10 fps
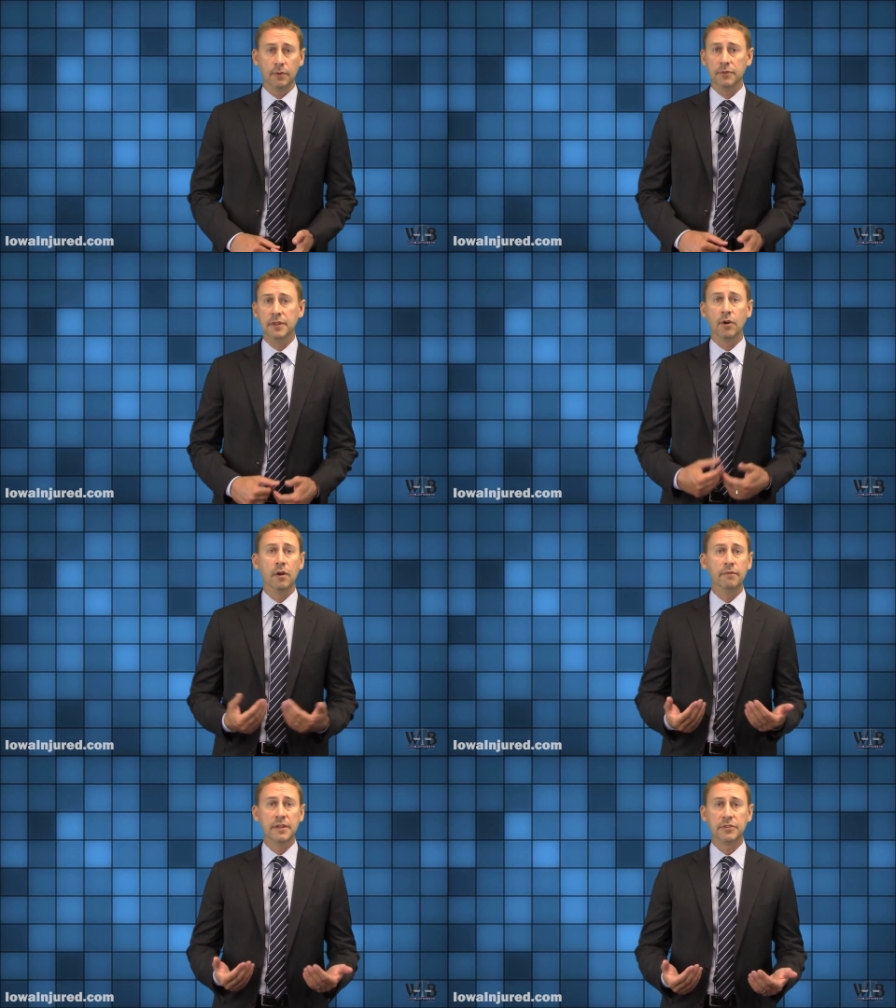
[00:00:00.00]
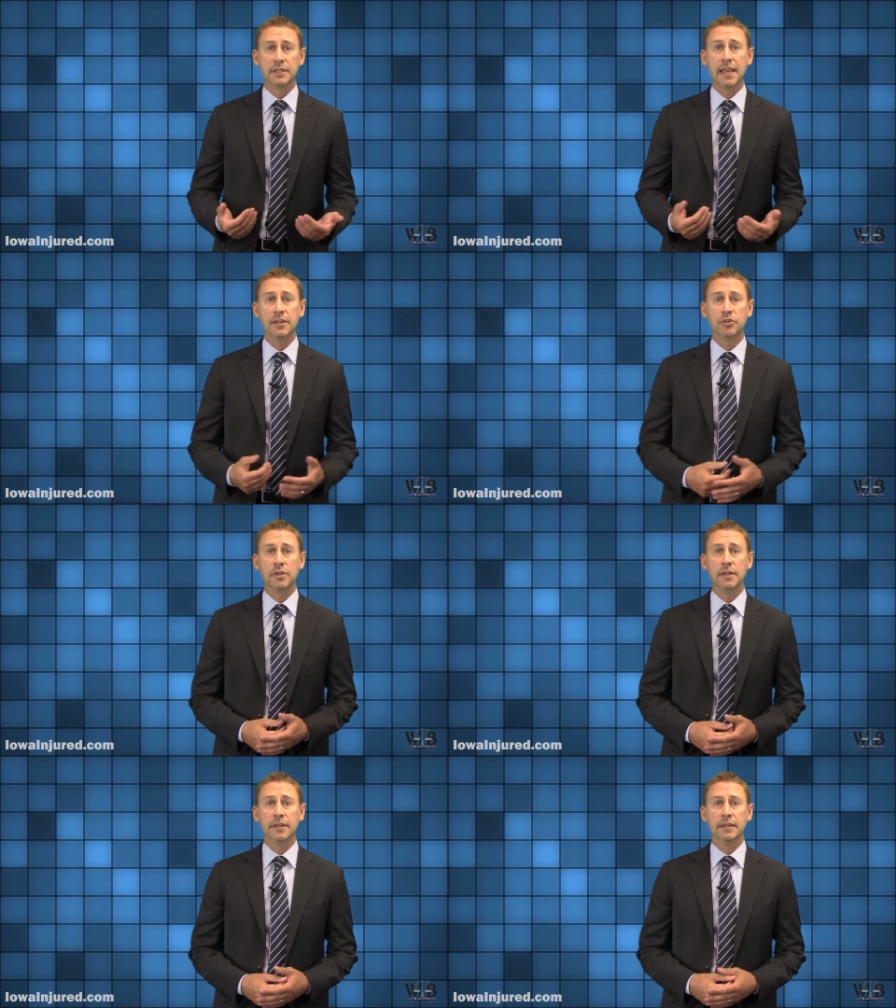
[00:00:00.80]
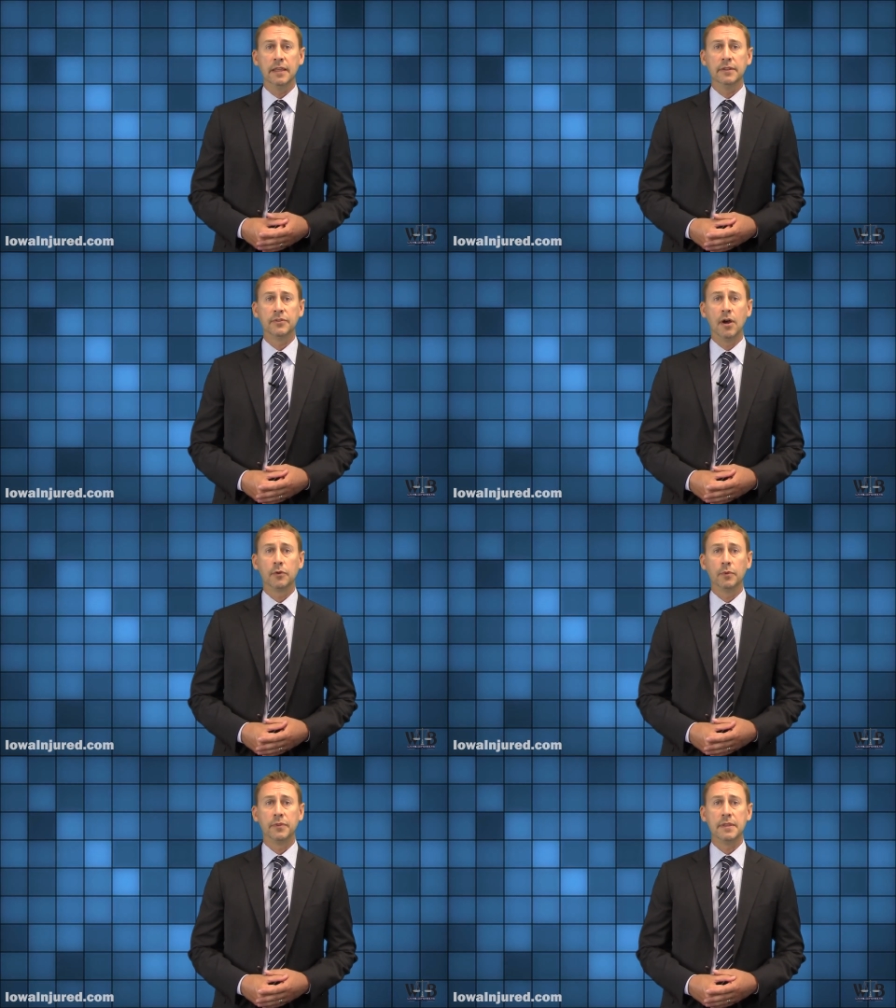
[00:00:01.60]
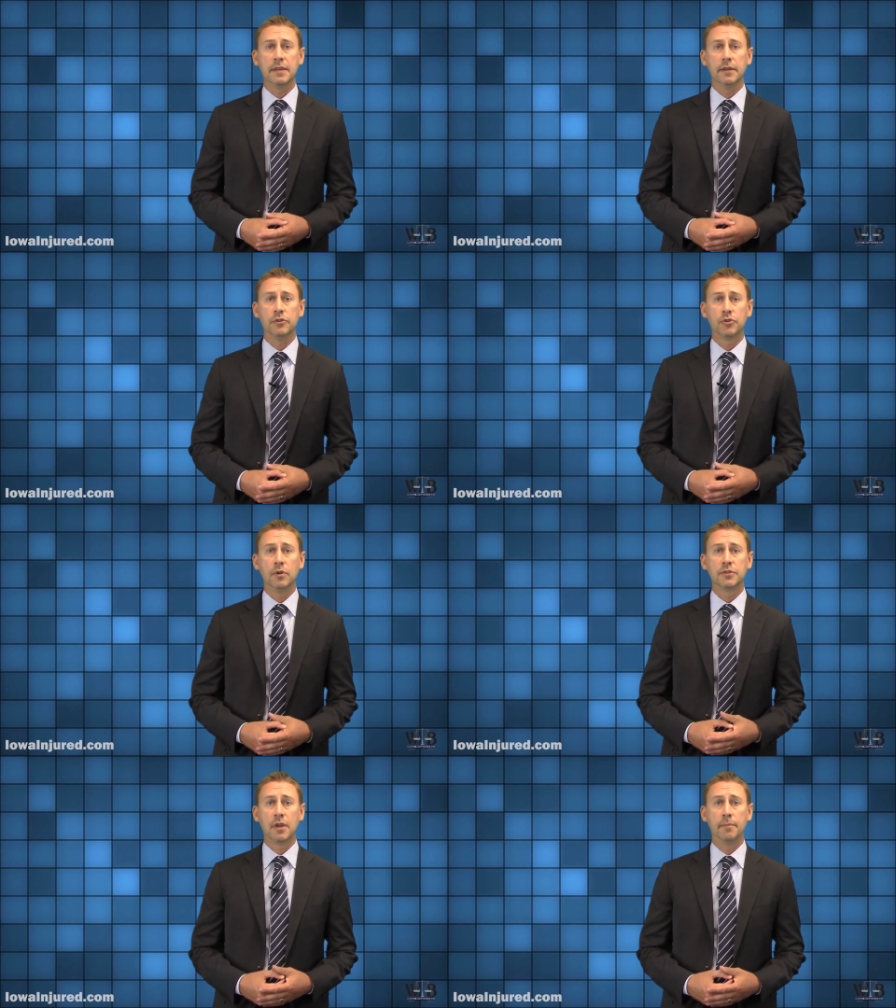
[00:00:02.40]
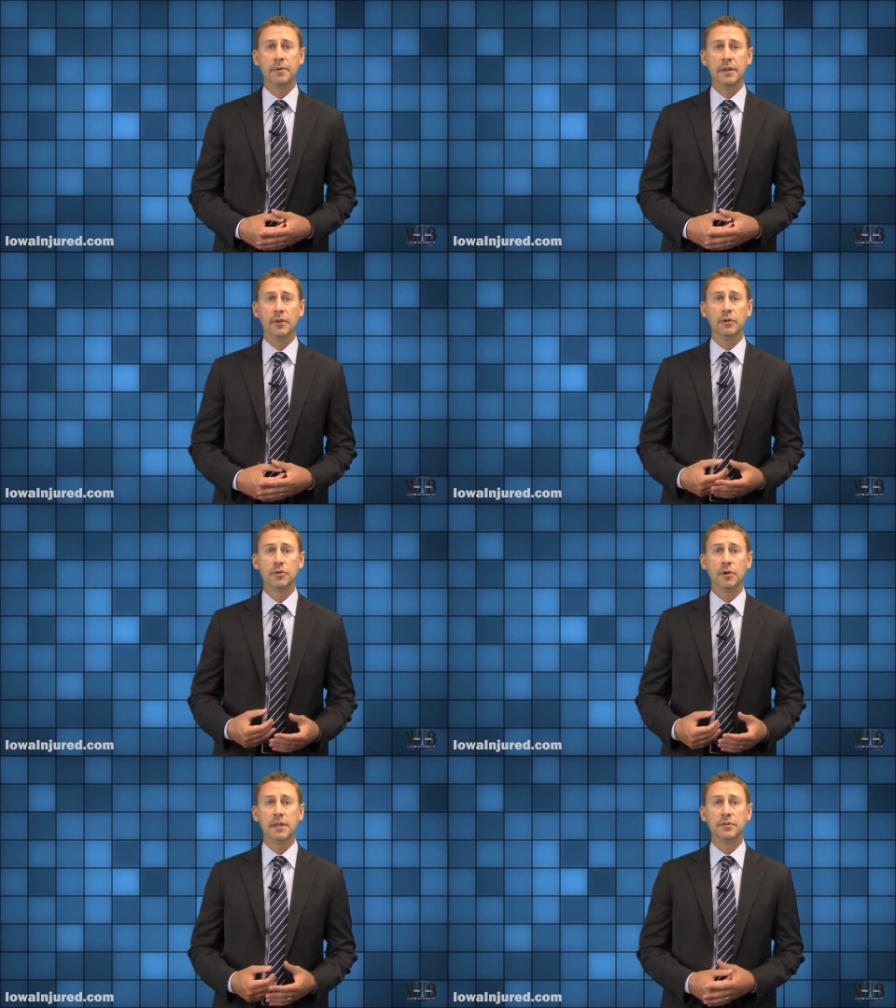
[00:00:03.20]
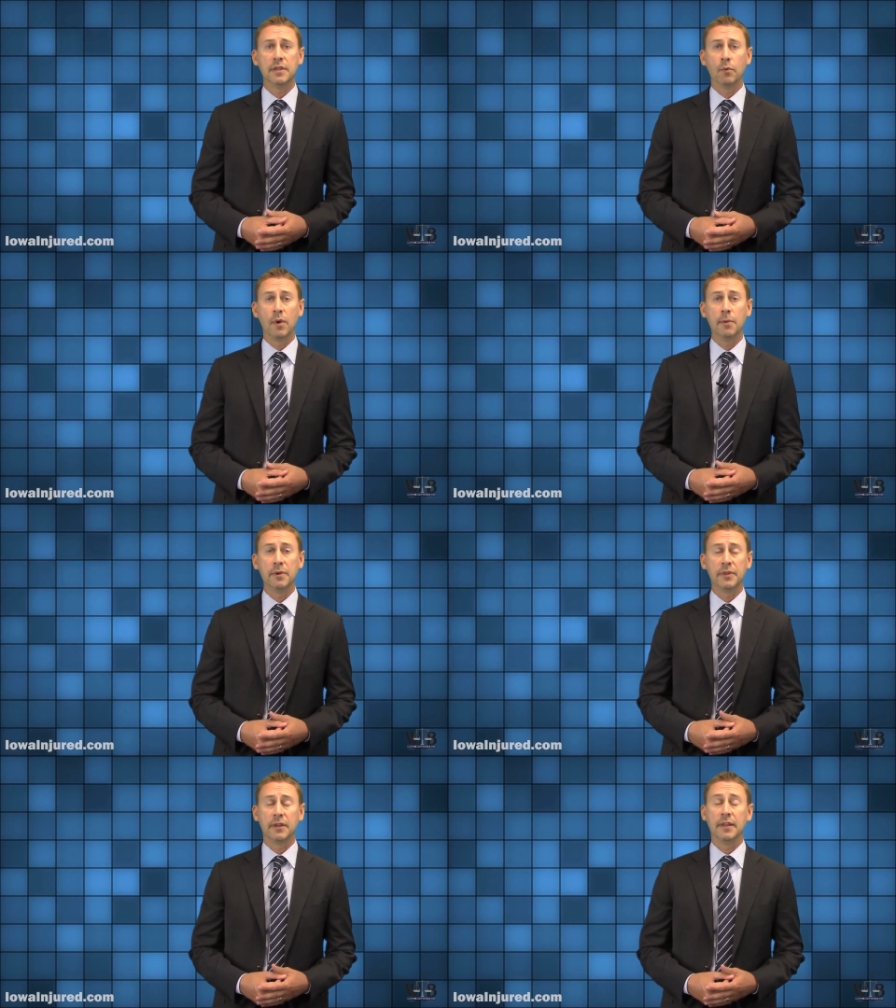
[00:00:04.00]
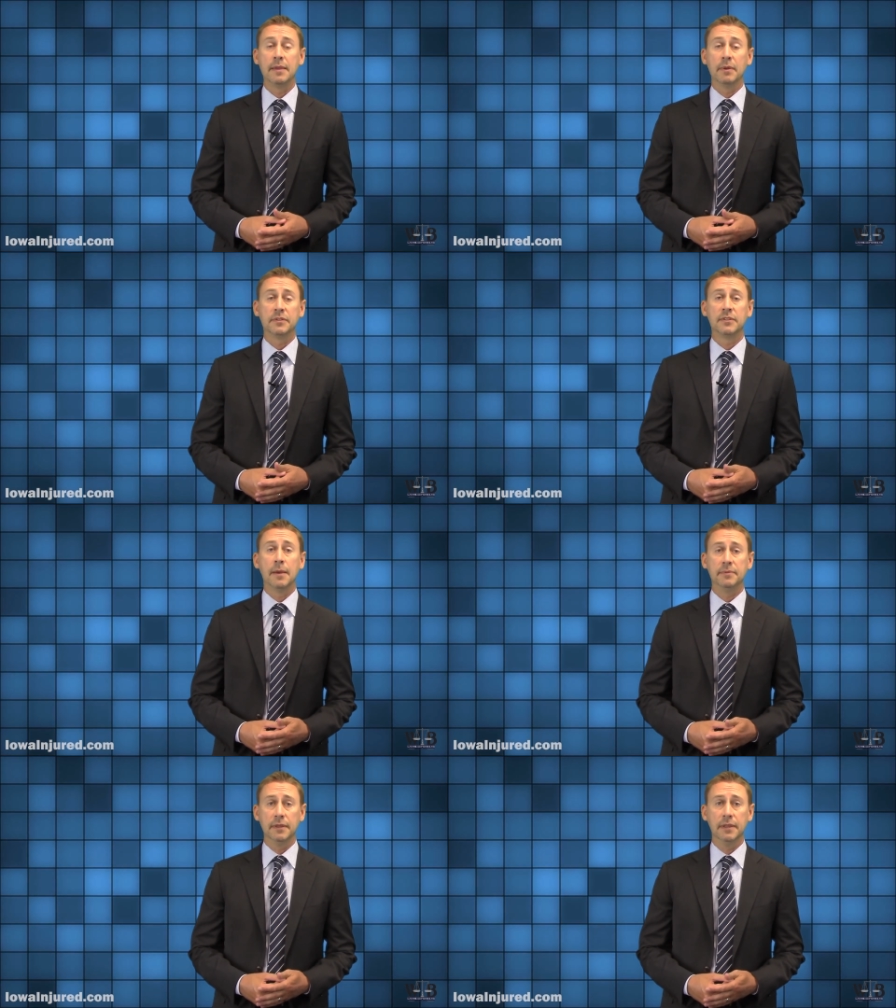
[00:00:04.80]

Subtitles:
did our investigation and talked with the insurance company and their attorneys is that we were able to get the claim accepted.